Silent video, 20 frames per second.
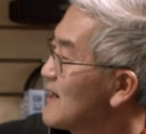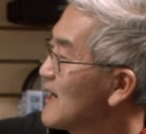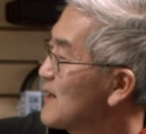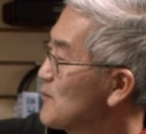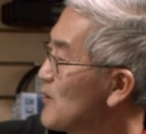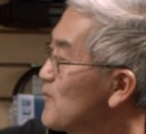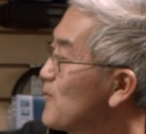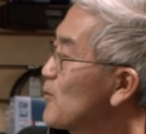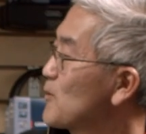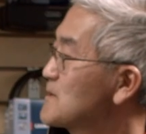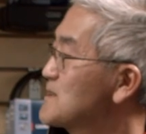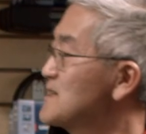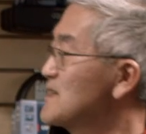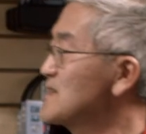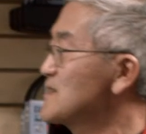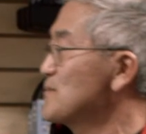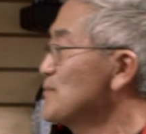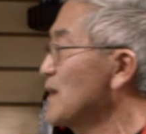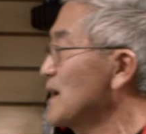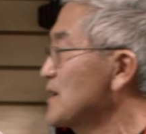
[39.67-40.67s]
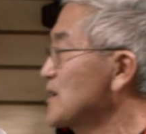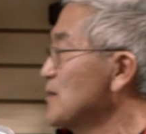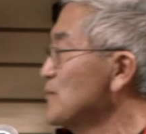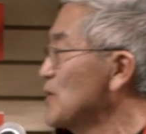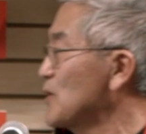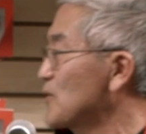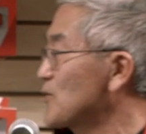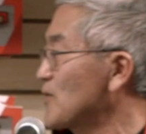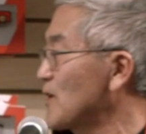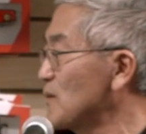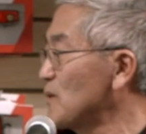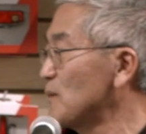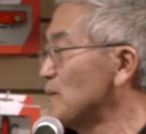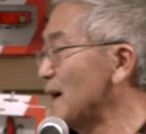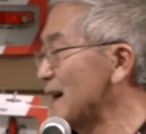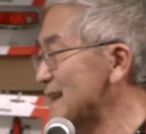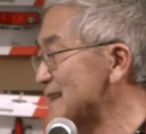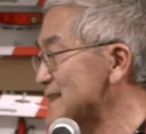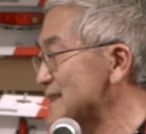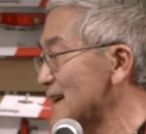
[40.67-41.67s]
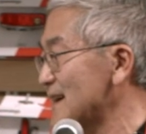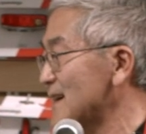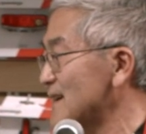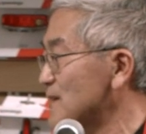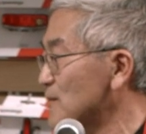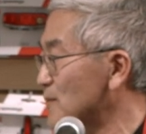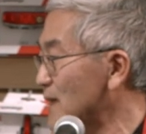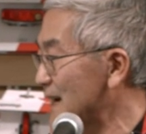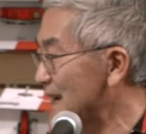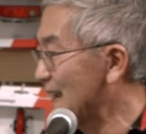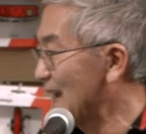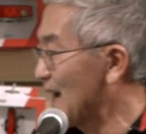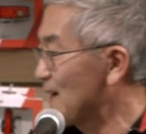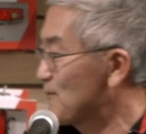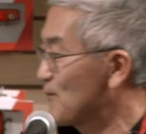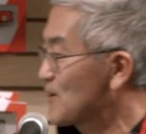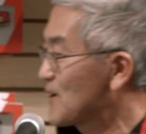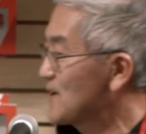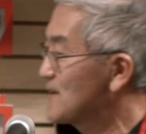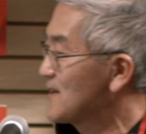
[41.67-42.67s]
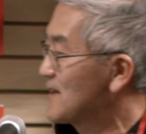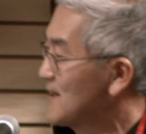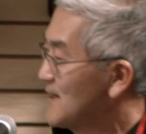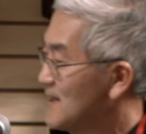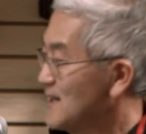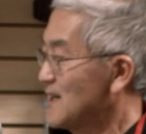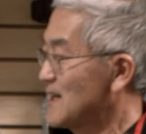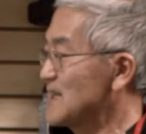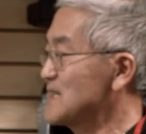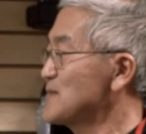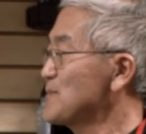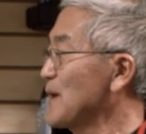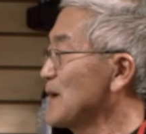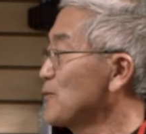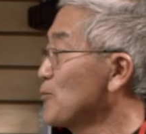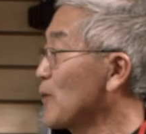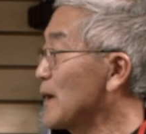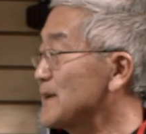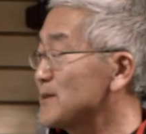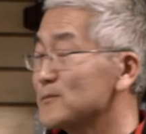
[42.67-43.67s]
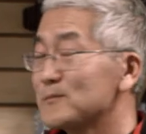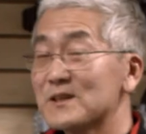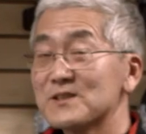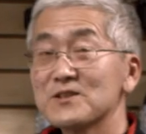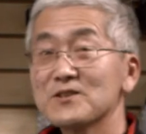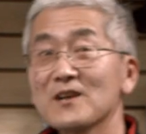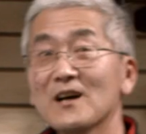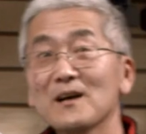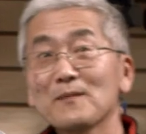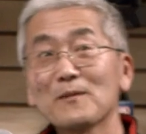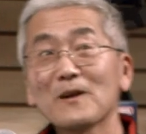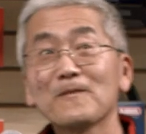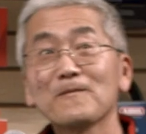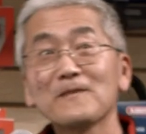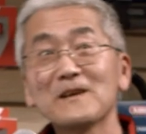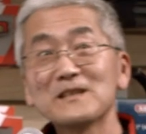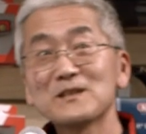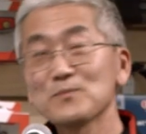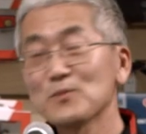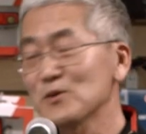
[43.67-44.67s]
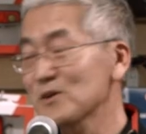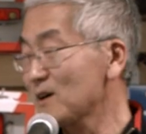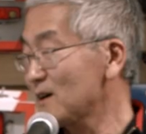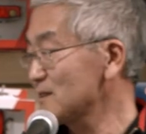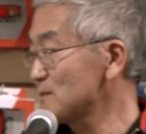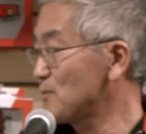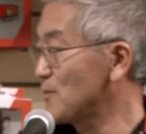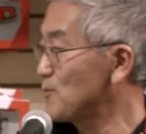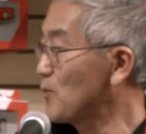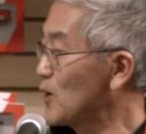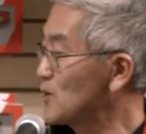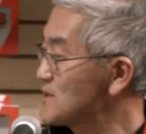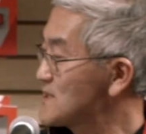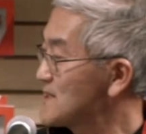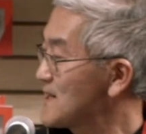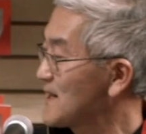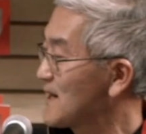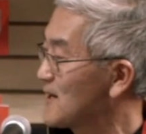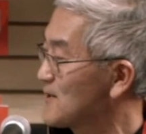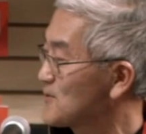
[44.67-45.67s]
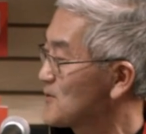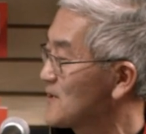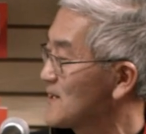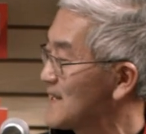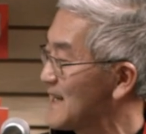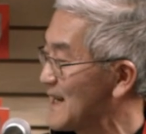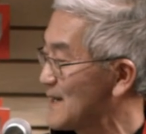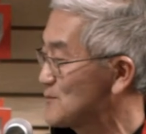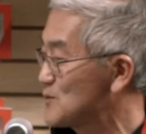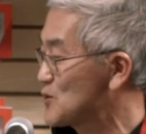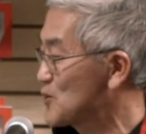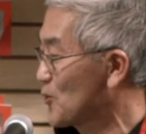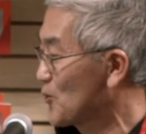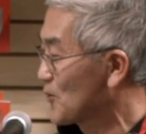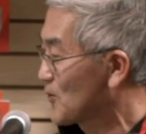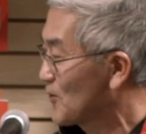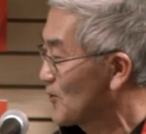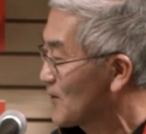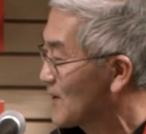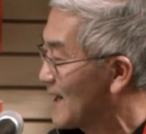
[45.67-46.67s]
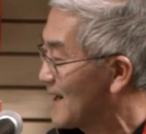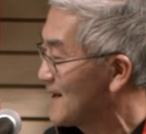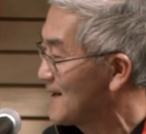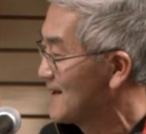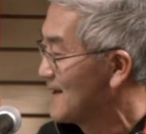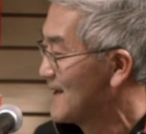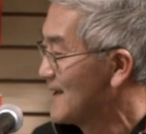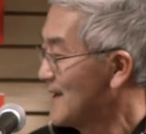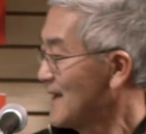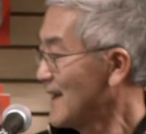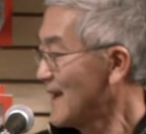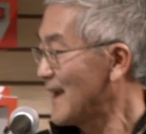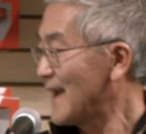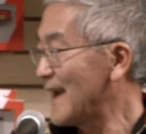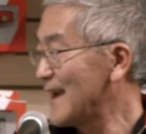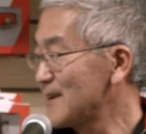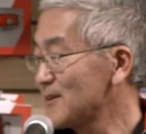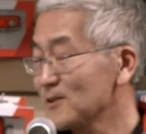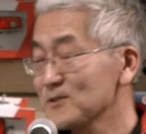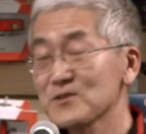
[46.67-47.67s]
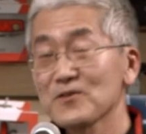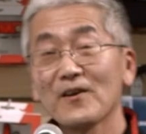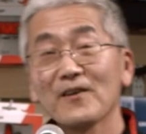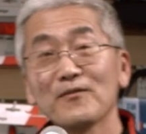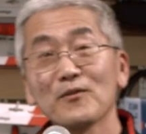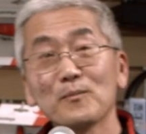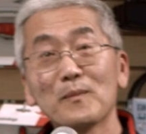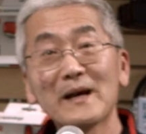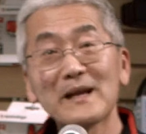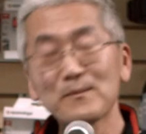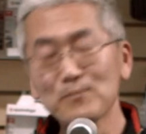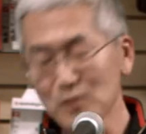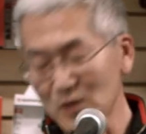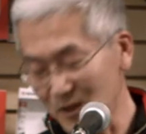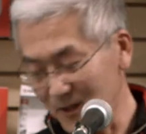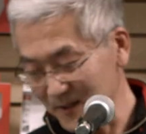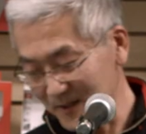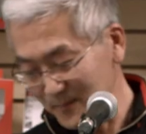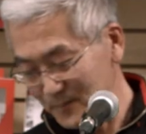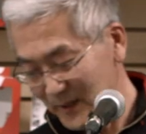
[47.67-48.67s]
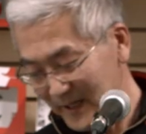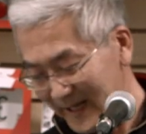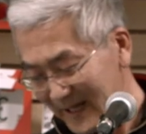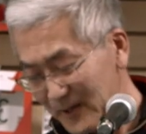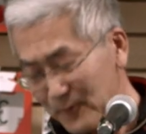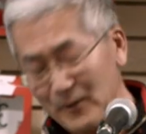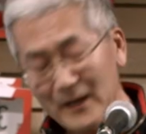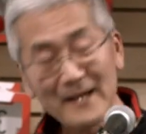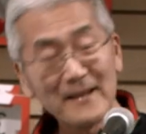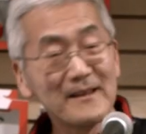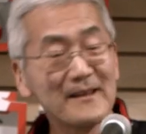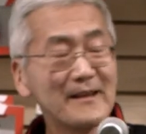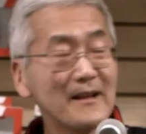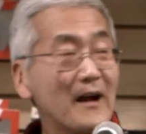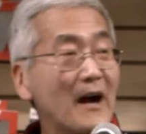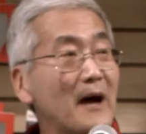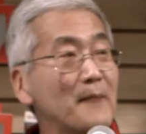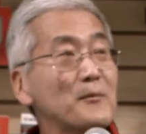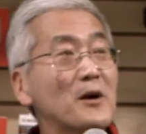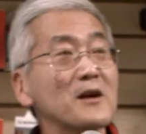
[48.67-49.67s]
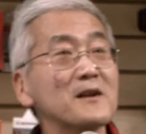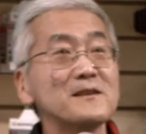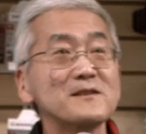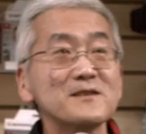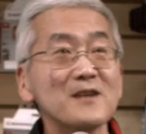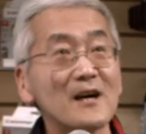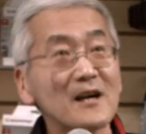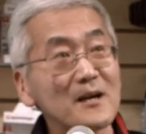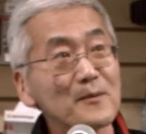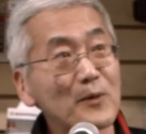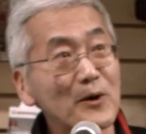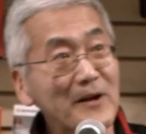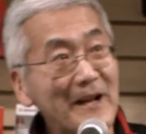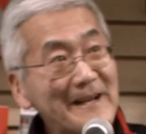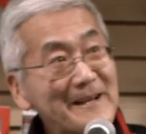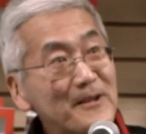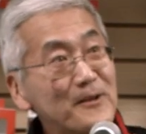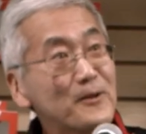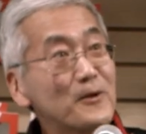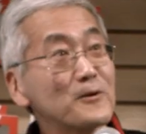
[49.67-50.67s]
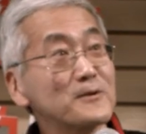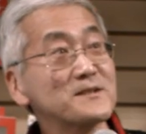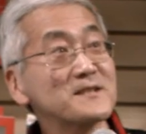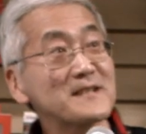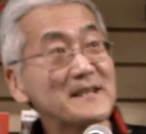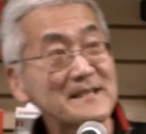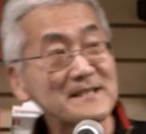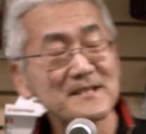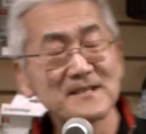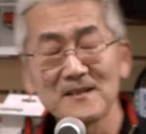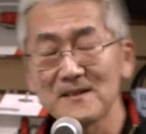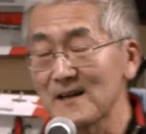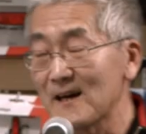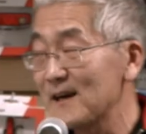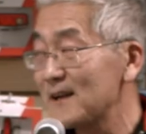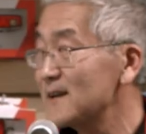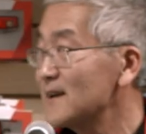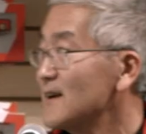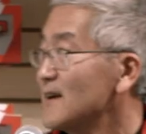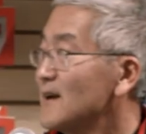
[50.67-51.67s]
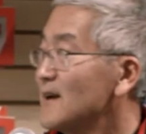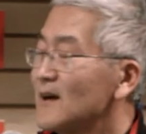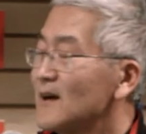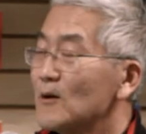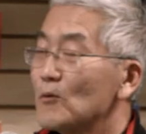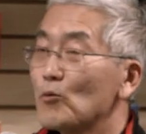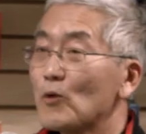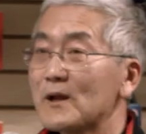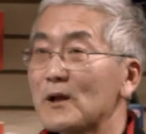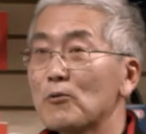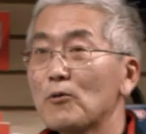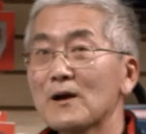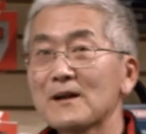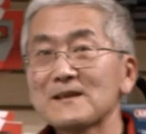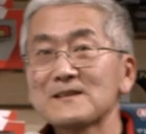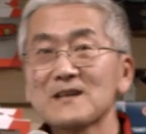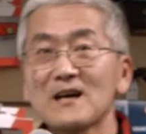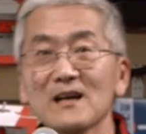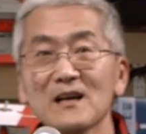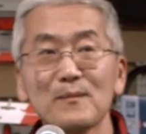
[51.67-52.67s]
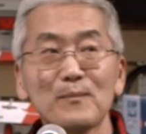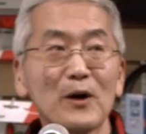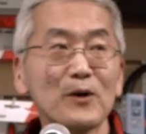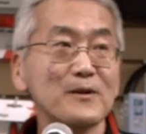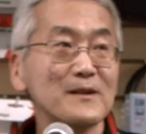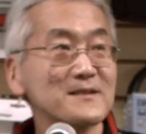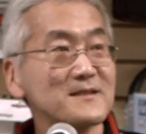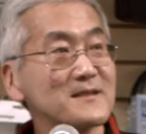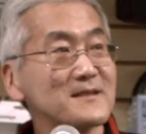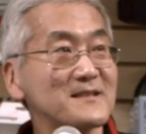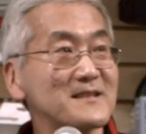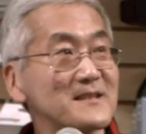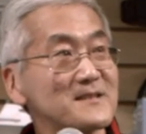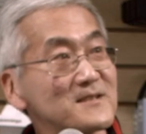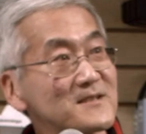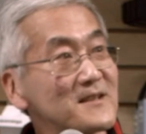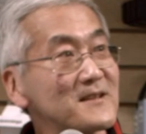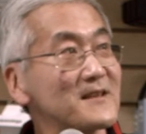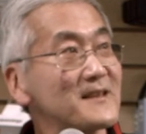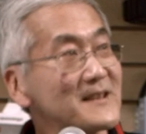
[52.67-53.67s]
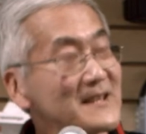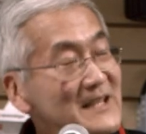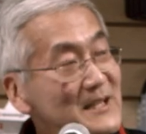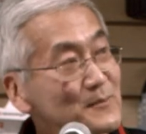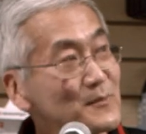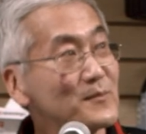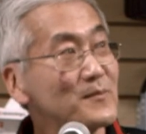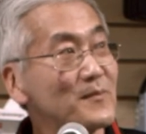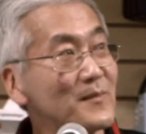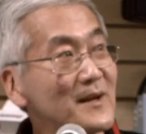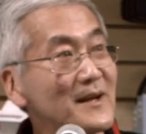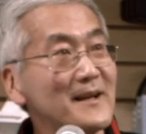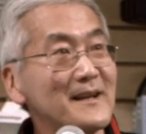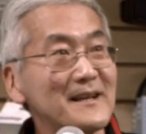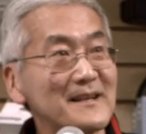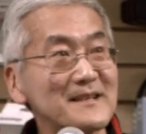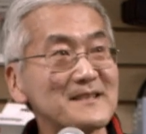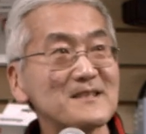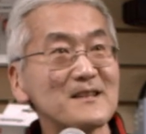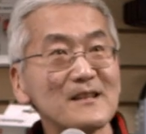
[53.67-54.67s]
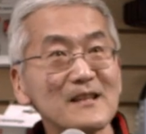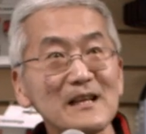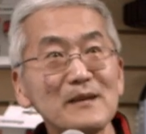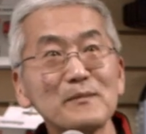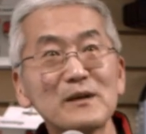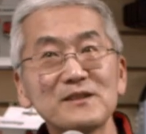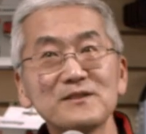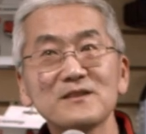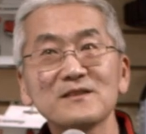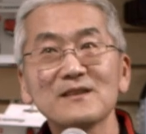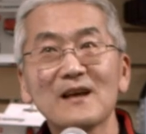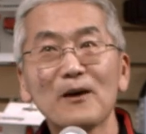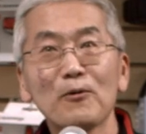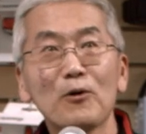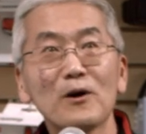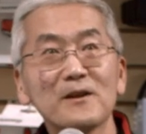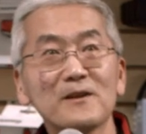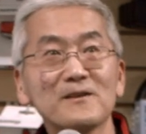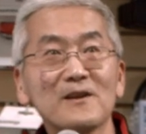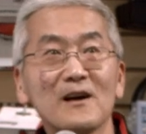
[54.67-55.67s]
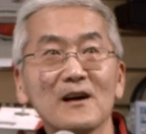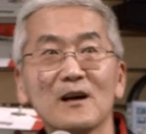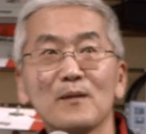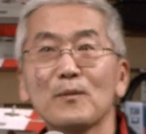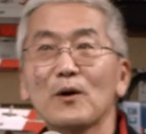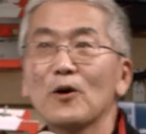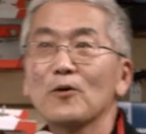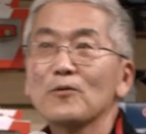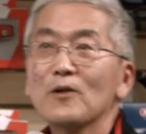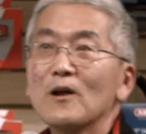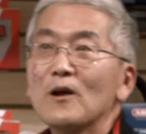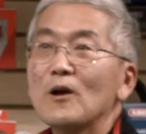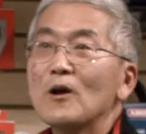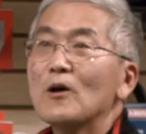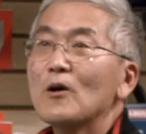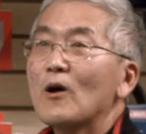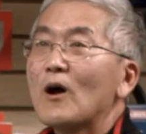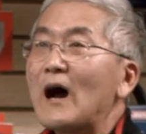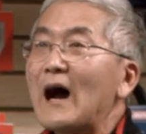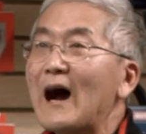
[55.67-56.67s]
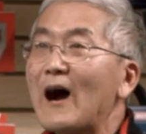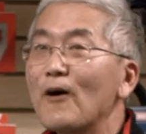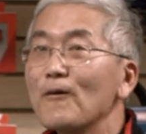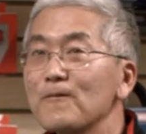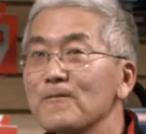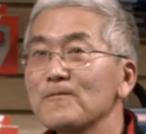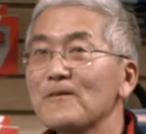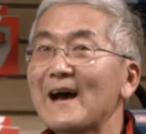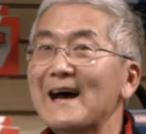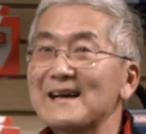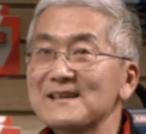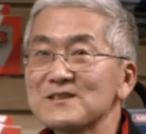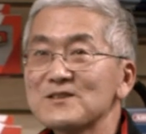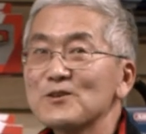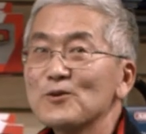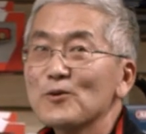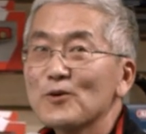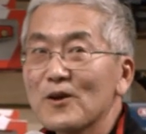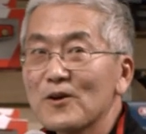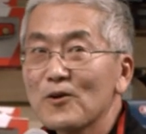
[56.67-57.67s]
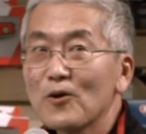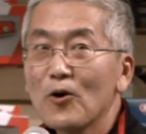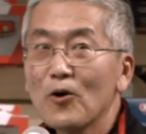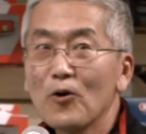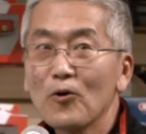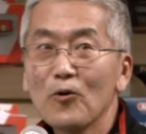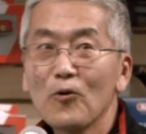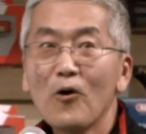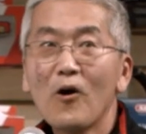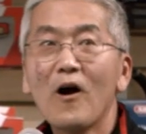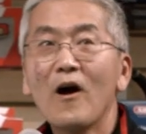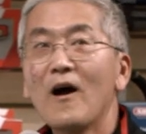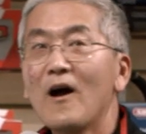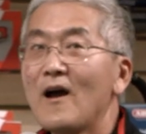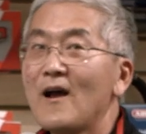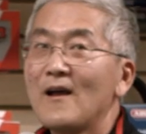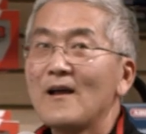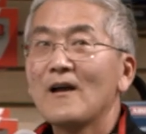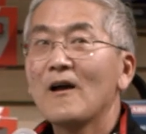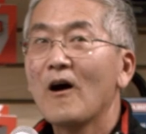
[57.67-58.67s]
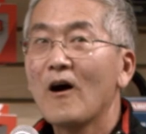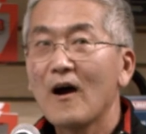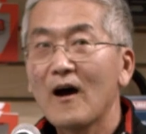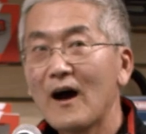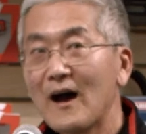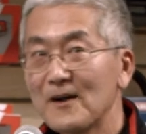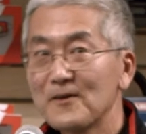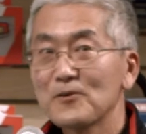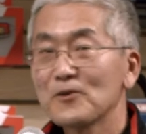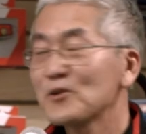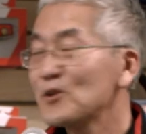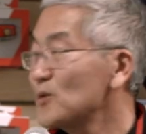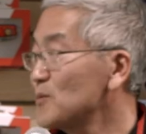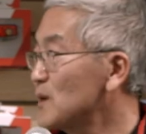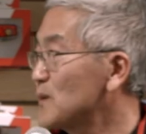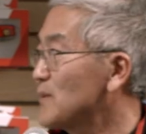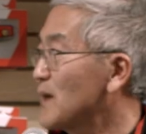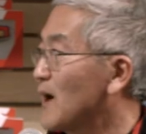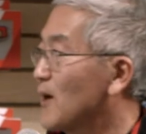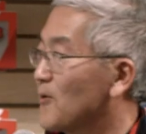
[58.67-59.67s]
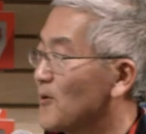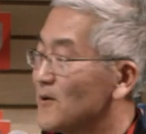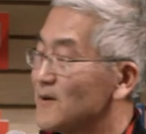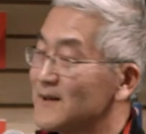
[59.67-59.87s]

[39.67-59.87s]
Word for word: I'm a four-season bike commuter. I'm a bike dad, a bike advocate. I spend way too much time on Facebook posting under the name Joe Koga, and also I have a bike blog. But anyway, I'm not going to talk about any of those things tonight. What I want to talk about is, since the theme is limits, I want to talk about how fast you can go under human power.